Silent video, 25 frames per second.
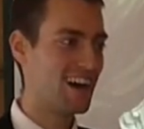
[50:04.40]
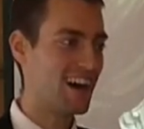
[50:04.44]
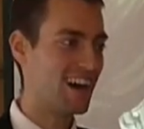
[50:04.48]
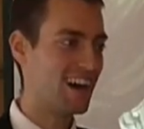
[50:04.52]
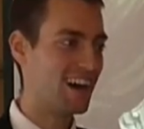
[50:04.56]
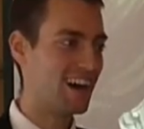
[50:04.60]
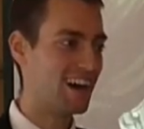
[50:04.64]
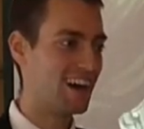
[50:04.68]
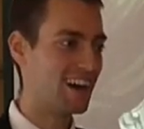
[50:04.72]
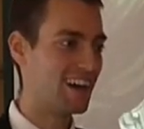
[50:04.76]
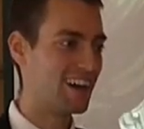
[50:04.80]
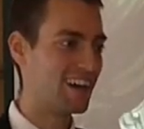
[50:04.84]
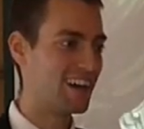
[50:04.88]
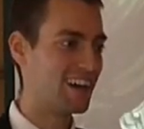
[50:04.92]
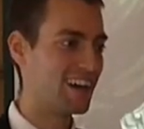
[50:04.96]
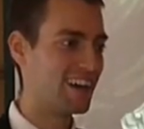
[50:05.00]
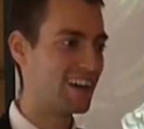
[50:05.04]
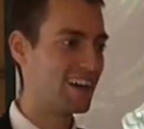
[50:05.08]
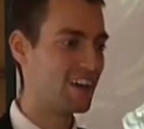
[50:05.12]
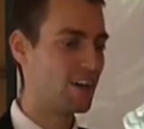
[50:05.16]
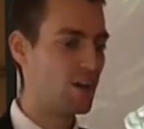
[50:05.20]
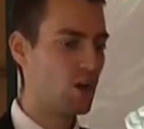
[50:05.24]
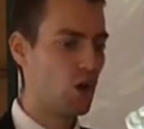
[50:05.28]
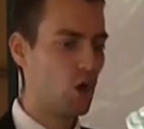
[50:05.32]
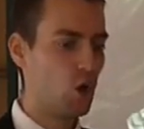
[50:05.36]
God.
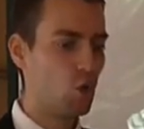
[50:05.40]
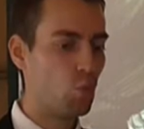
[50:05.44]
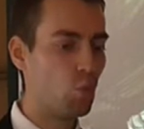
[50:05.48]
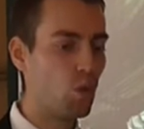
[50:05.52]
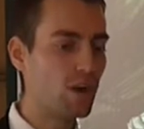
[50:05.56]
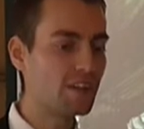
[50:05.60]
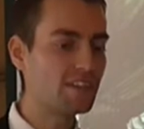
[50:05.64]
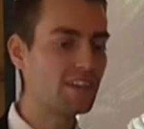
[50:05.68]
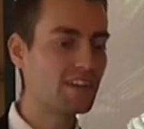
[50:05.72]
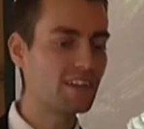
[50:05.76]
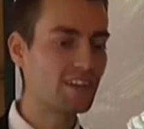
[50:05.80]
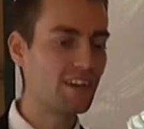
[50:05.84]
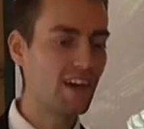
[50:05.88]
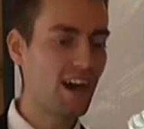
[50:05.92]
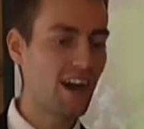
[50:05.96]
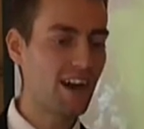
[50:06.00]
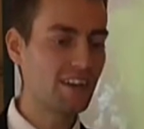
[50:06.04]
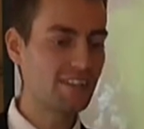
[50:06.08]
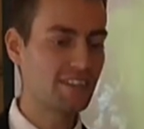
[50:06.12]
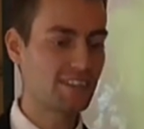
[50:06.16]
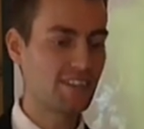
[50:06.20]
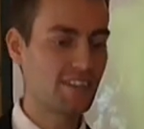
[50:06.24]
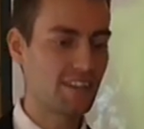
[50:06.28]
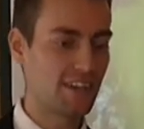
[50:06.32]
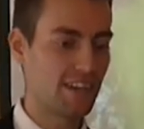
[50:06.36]
What did
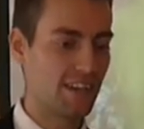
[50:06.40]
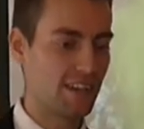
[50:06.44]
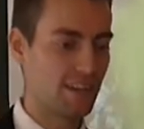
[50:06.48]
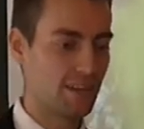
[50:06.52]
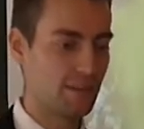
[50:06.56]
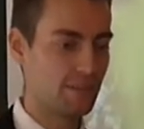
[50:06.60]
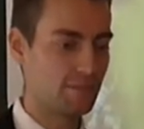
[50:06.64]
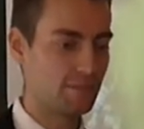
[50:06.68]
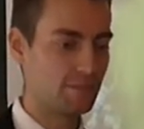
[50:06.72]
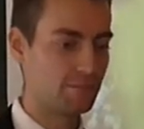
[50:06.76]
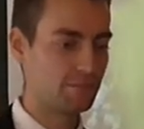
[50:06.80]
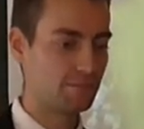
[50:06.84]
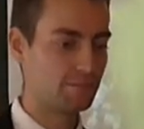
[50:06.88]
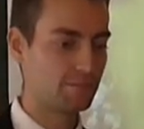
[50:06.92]
God say?